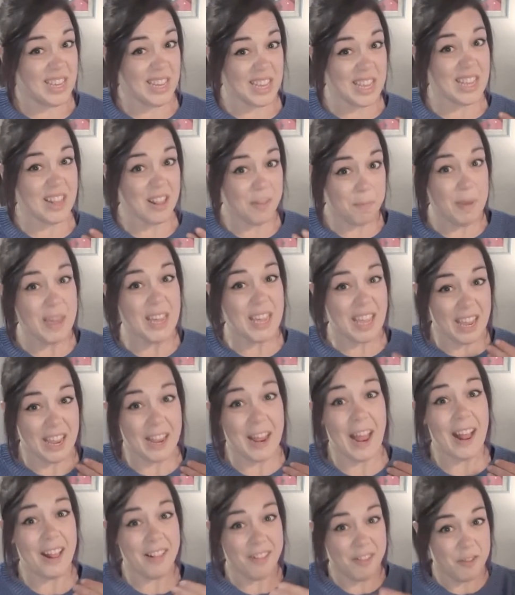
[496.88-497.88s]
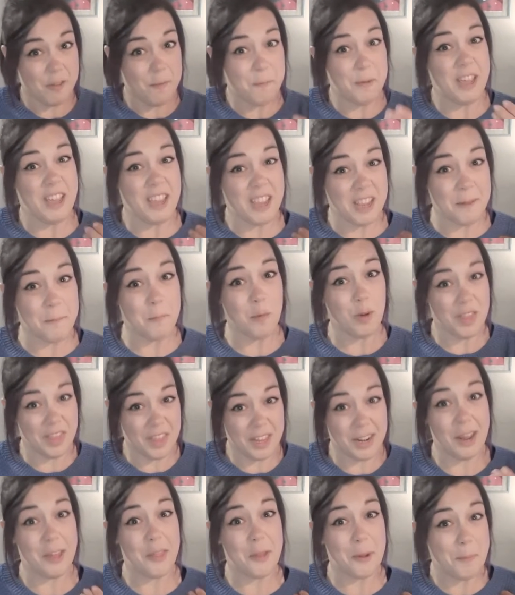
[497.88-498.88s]
speaking has to be with
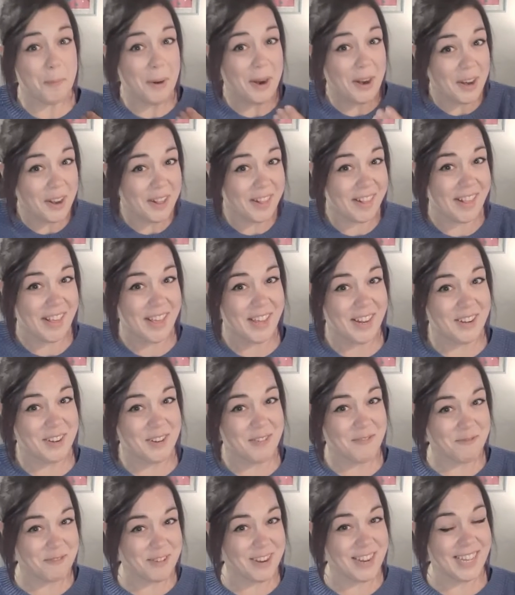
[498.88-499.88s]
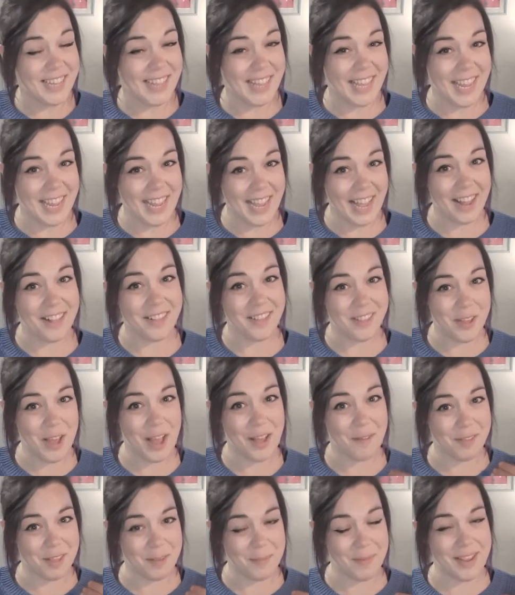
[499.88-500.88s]
another person, really has to have
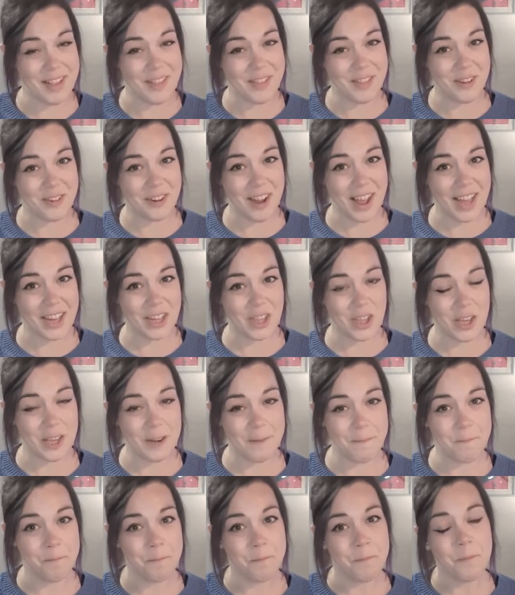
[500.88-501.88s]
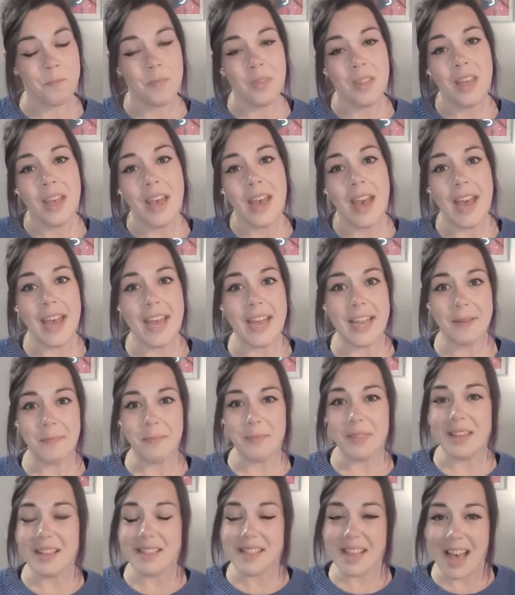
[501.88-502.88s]
some interaction,
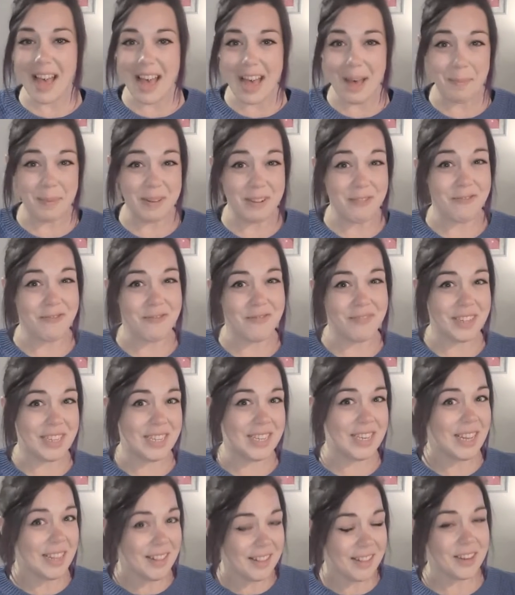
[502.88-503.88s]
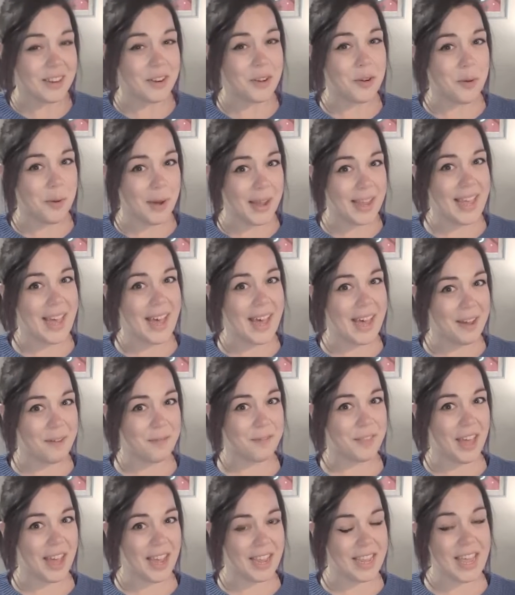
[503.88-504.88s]
this app doesn't quite have
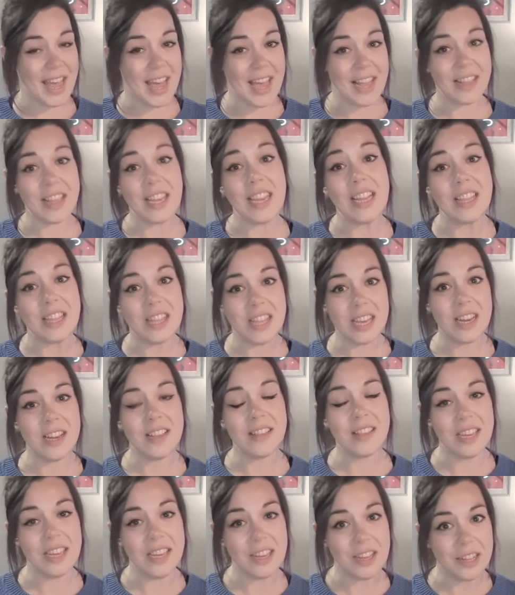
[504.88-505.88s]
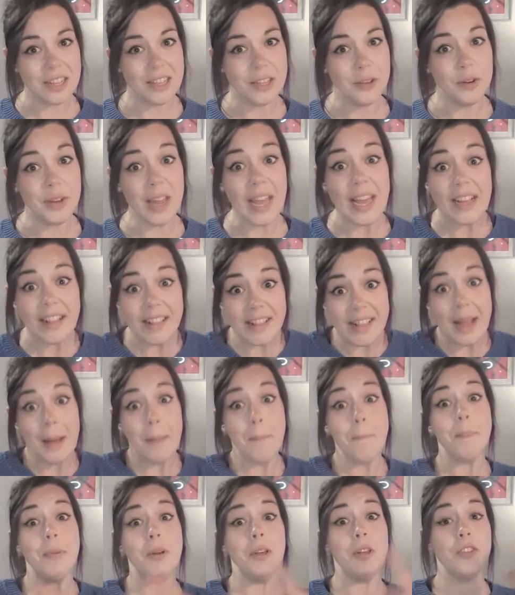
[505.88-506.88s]
that yet. It does include
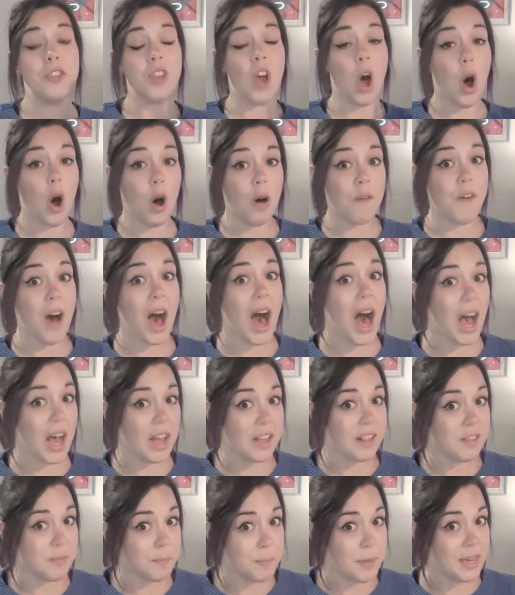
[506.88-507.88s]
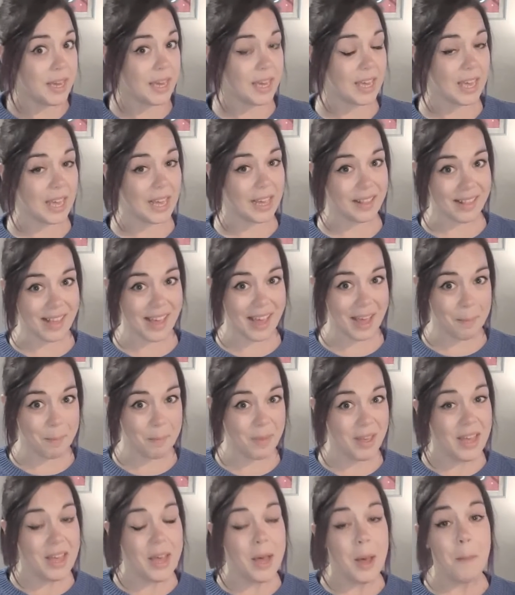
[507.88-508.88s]
examples of a speaking
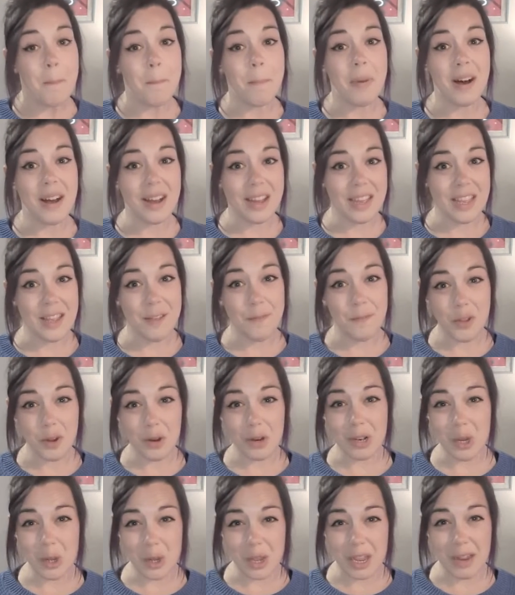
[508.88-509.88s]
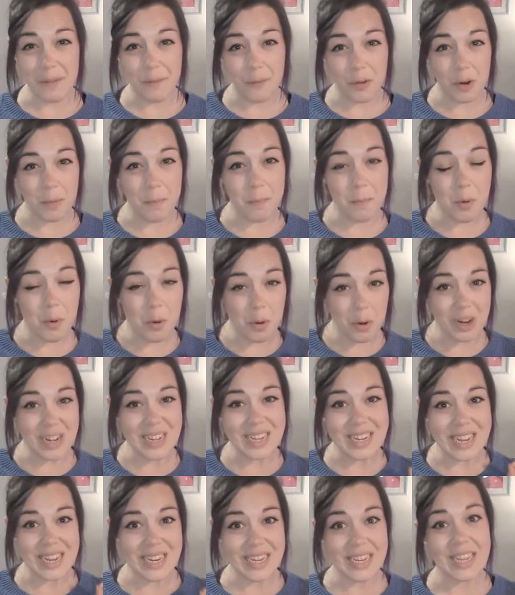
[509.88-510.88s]
exam, but if you're looking for more
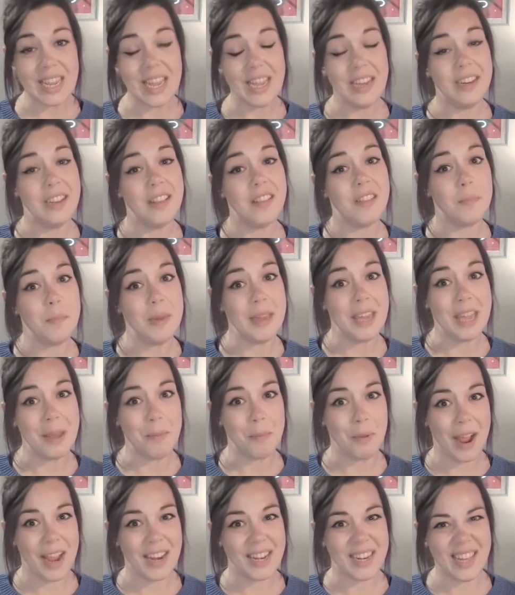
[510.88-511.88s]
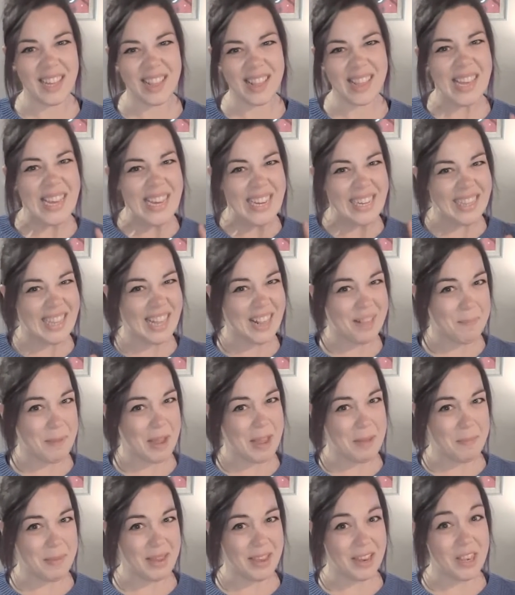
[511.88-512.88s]
dedicated speaking practice, this
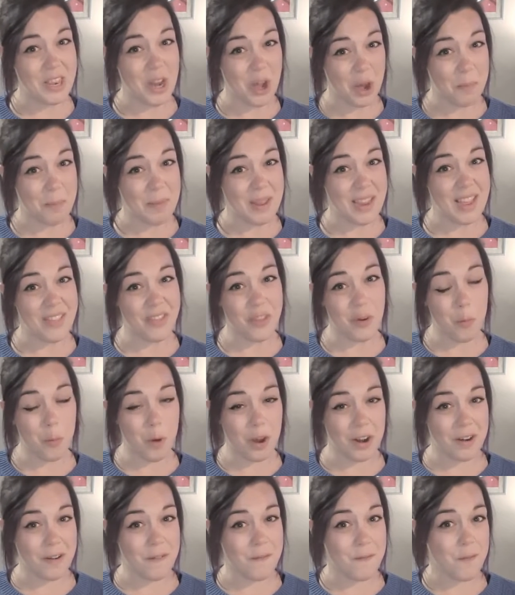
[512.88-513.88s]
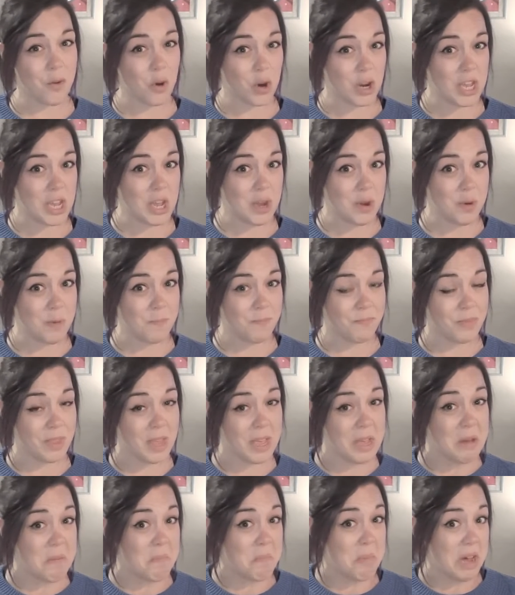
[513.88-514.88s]
might not be the one for you.
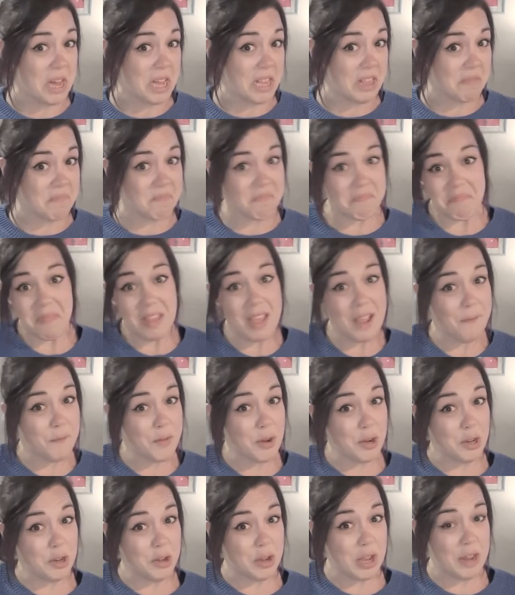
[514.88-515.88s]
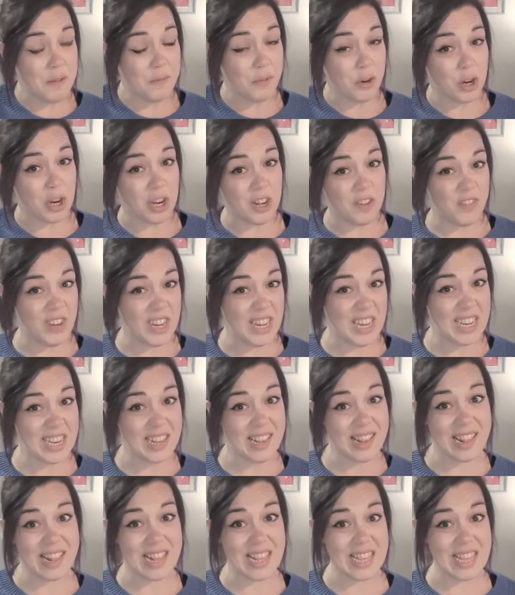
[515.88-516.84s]
But if you're looking for convenience,